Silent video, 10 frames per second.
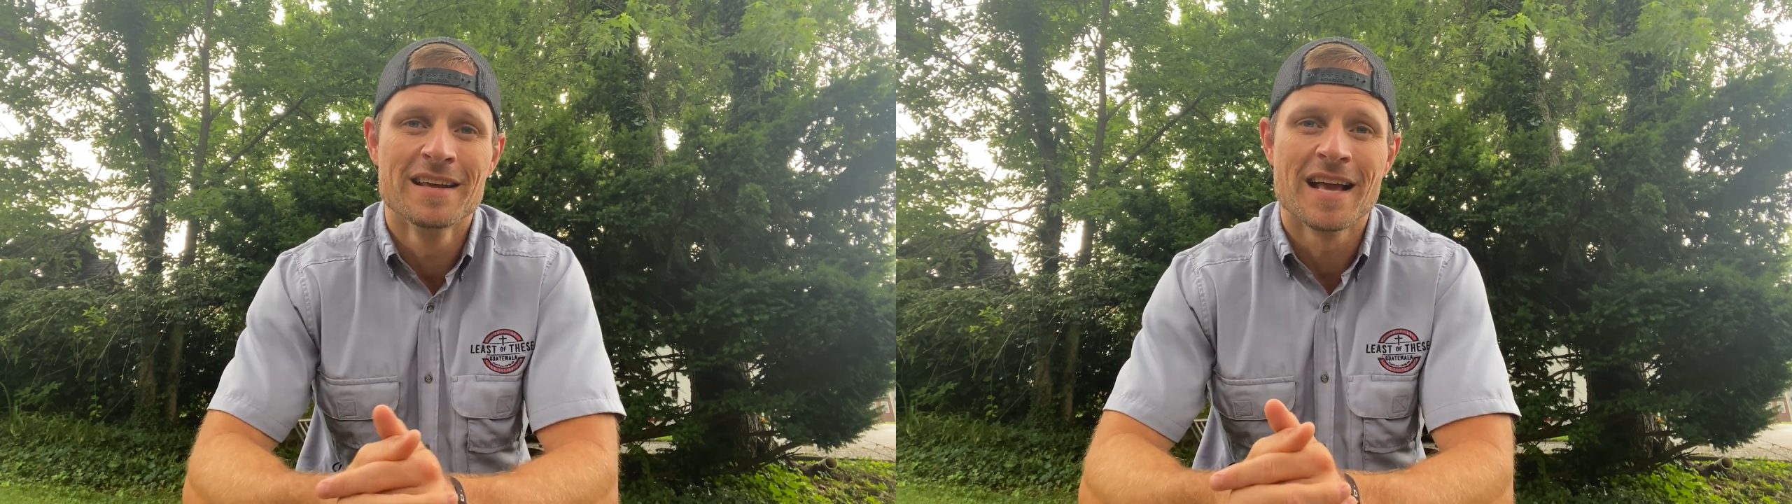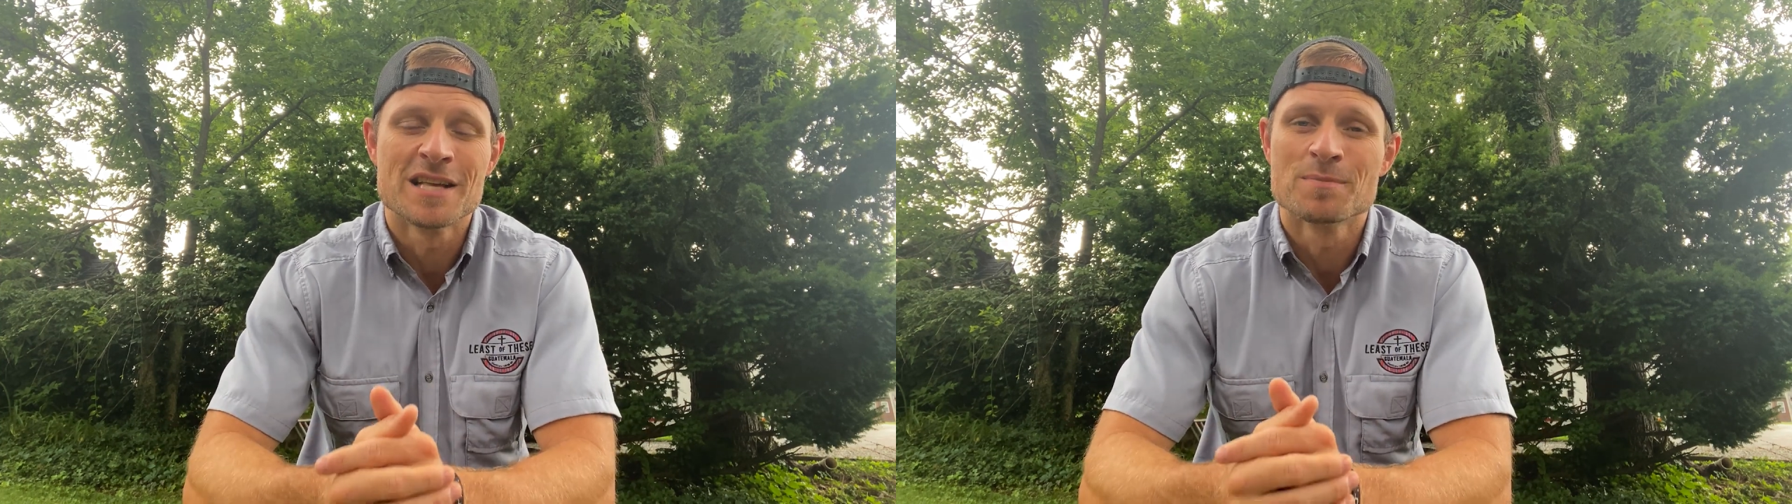
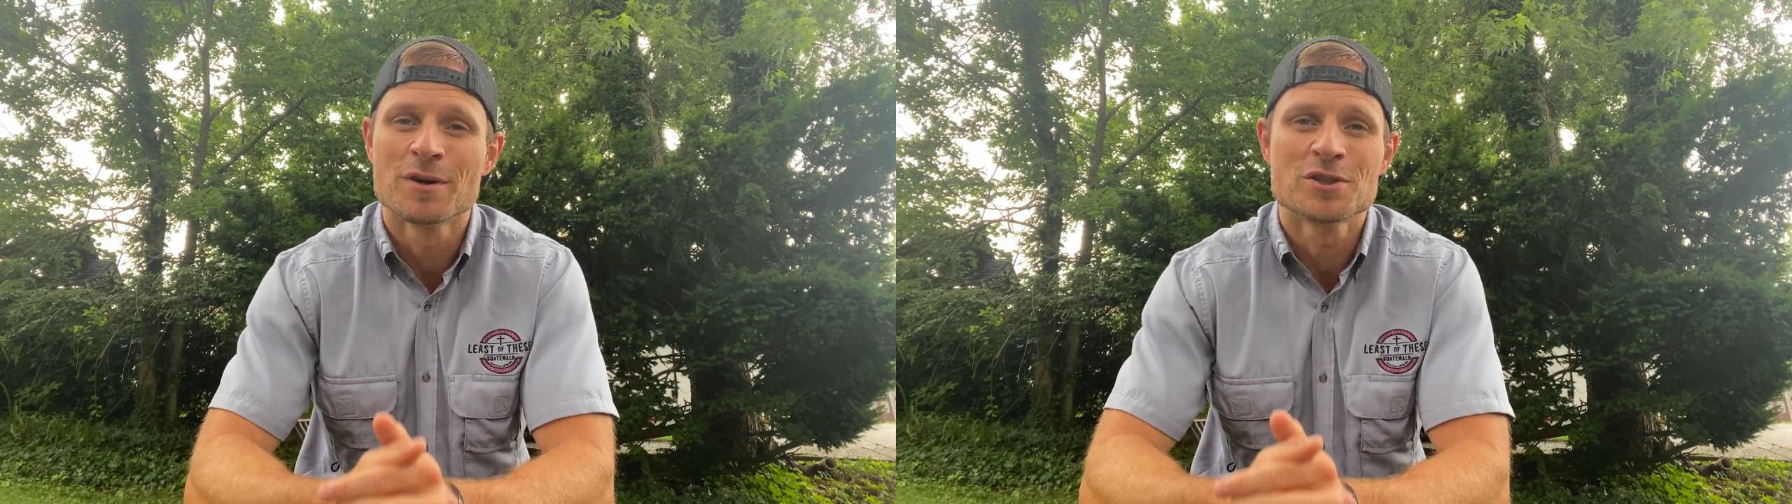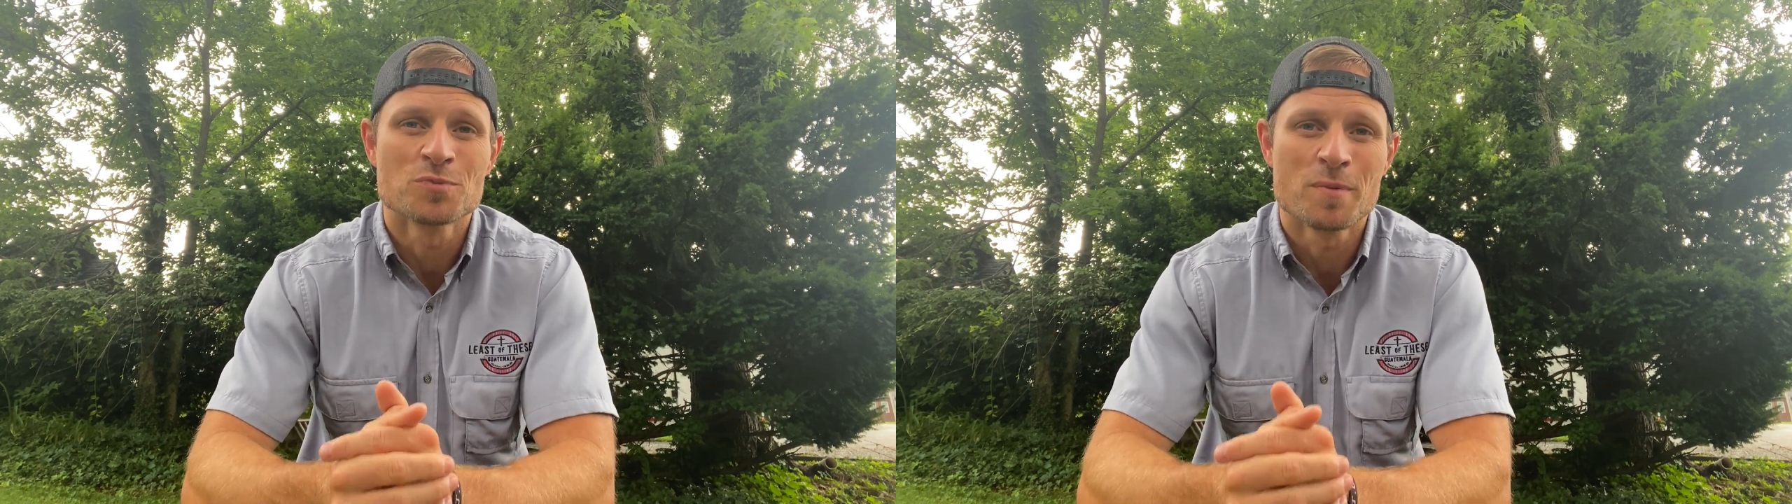as
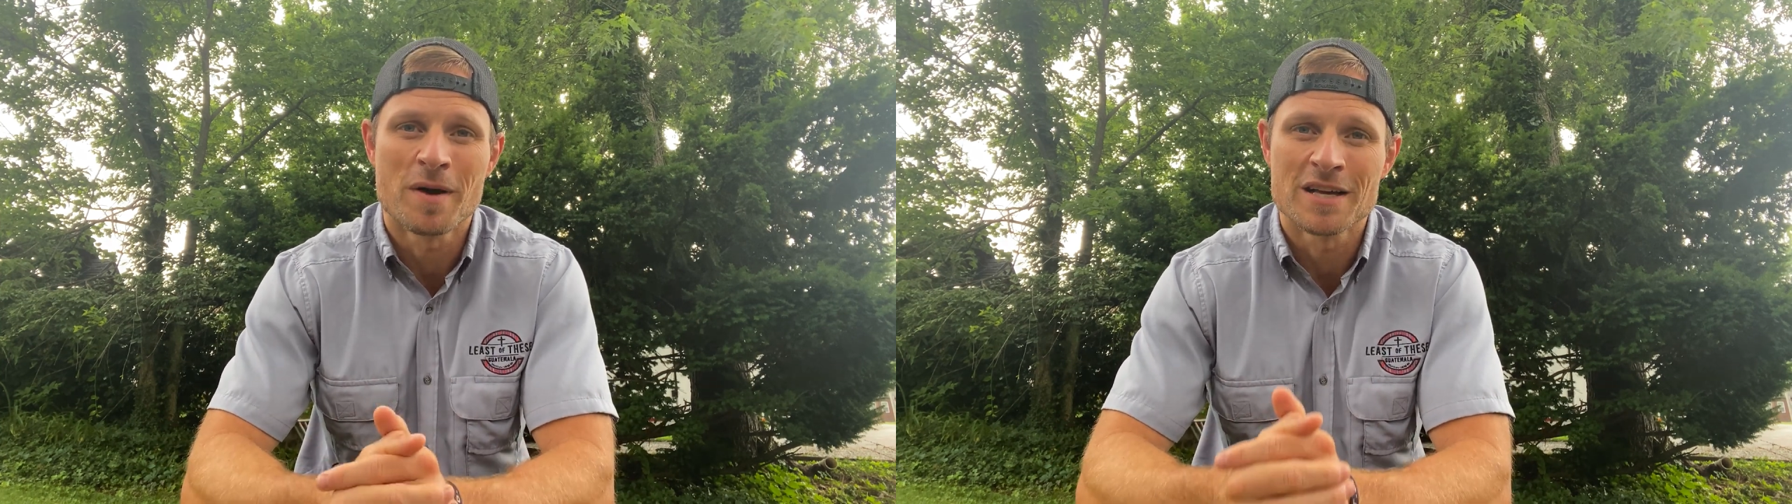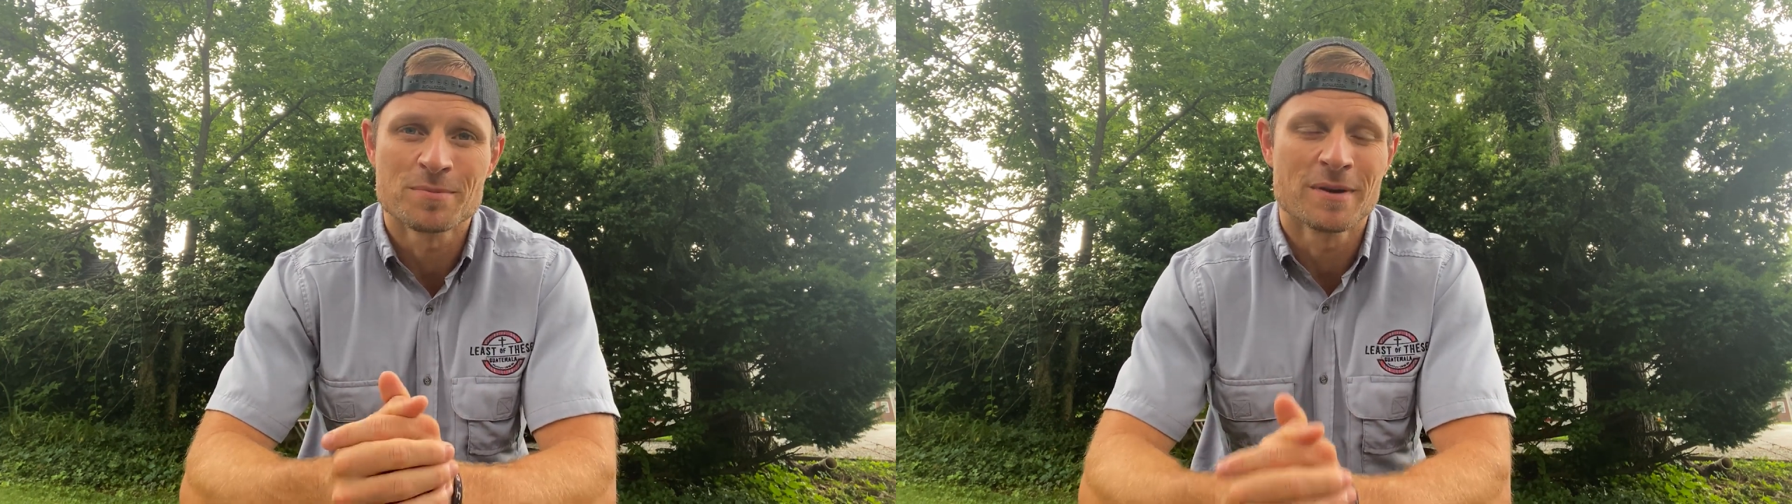much as we
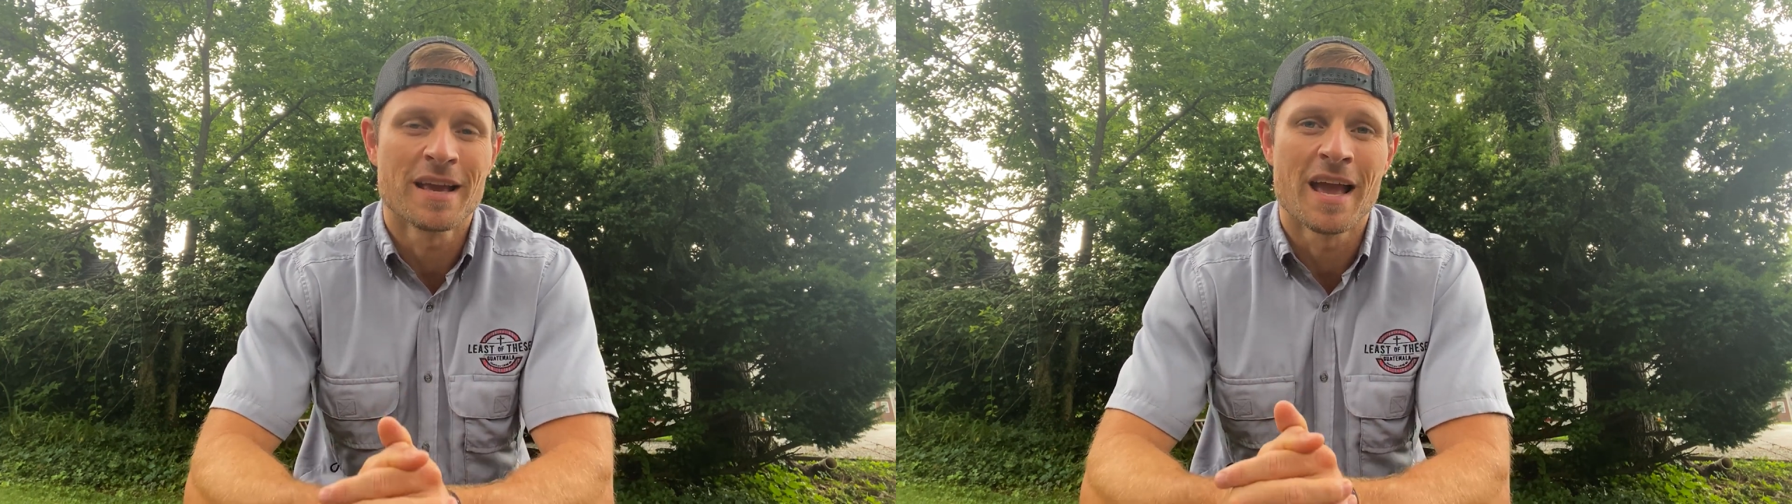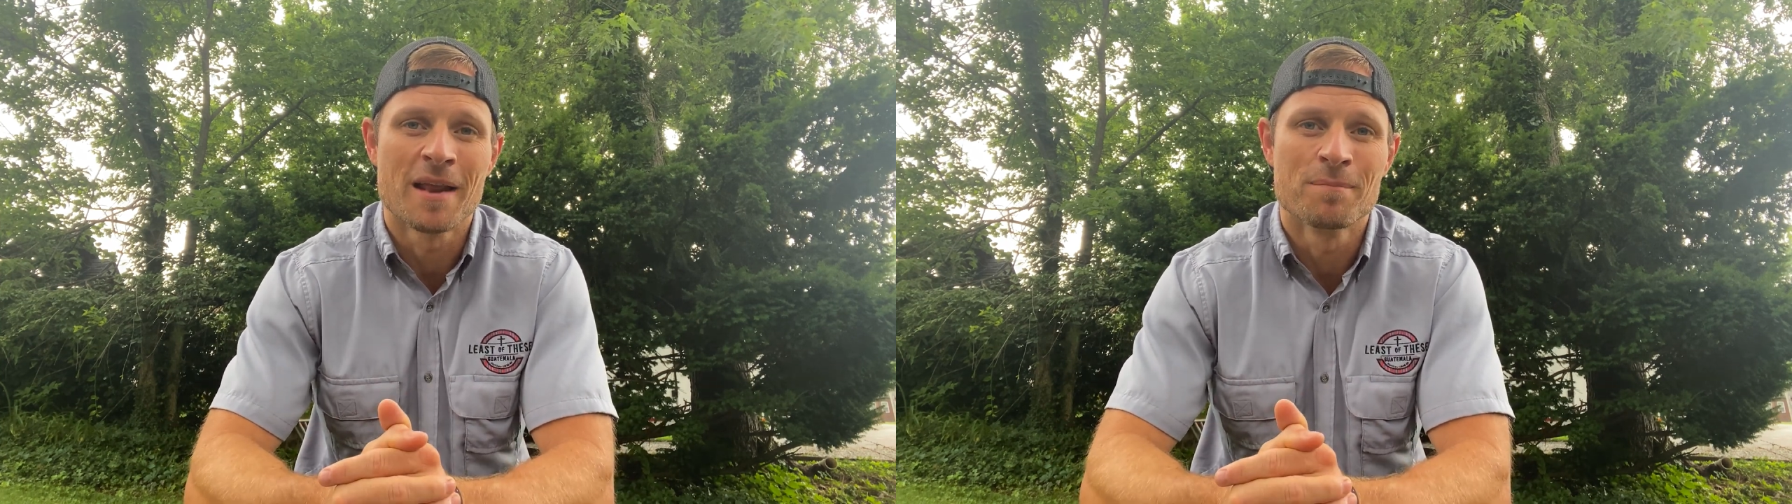possibly
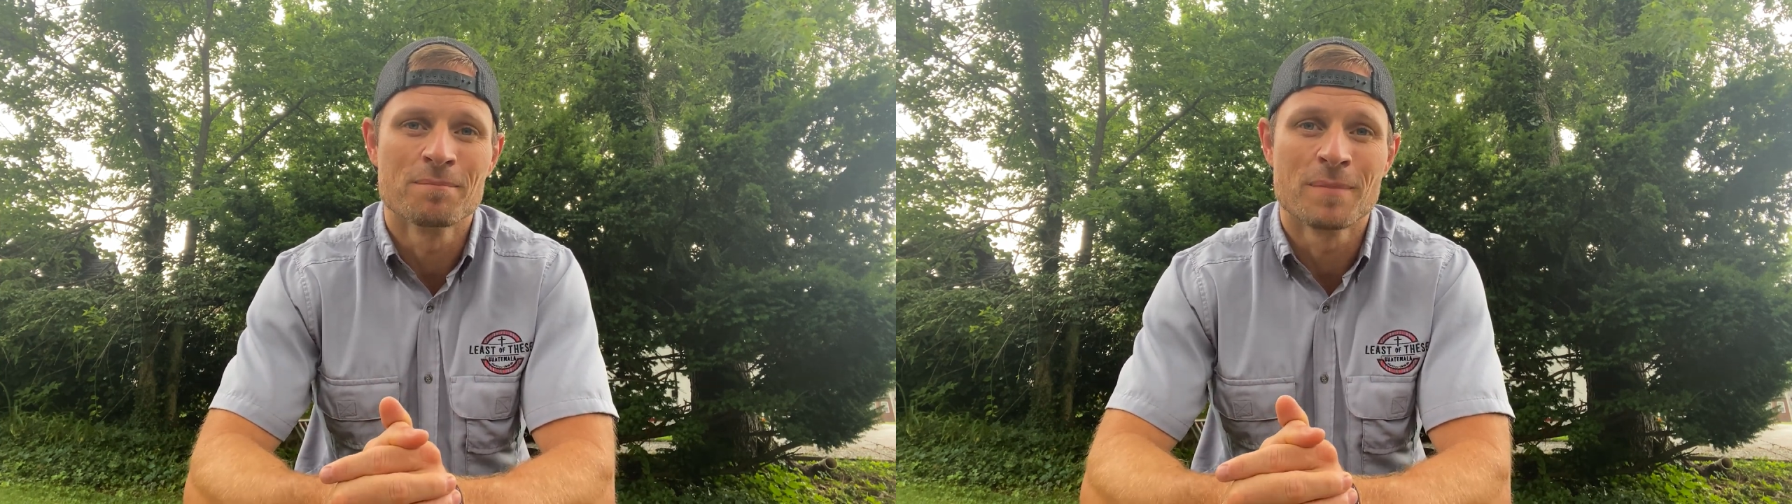can,